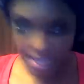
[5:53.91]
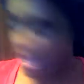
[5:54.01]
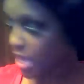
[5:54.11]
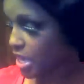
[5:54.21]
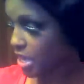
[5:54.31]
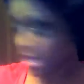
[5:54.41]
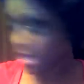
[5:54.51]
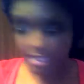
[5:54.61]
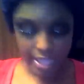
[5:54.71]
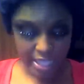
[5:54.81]

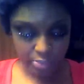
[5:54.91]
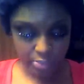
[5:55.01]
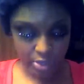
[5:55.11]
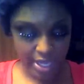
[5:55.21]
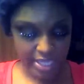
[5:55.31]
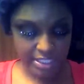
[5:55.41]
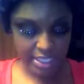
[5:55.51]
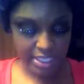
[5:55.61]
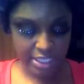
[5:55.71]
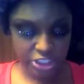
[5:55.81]
and as well as
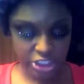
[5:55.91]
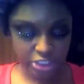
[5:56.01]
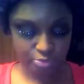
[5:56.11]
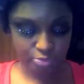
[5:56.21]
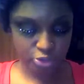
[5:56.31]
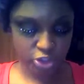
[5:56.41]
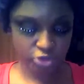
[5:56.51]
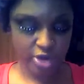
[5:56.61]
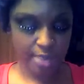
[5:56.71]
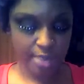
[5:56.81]
an adjustable
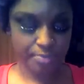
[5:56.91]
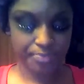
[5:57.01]
strap.